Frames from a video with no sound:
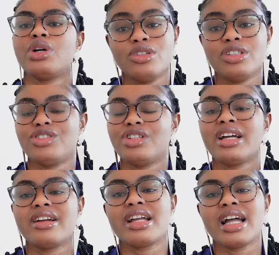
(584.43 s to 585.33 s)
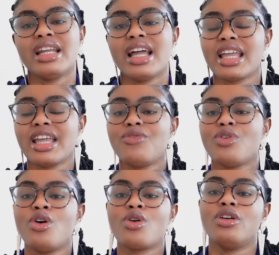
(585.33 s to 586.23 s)
the conditional green card and give you
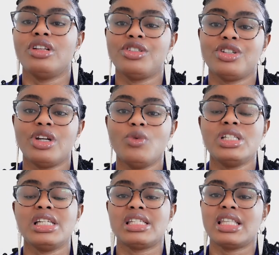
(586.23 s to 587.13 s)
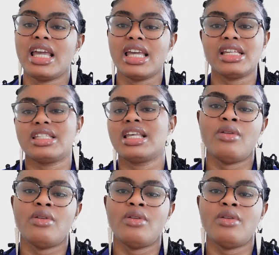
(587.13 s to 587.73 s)
unconditional, which is 10 years.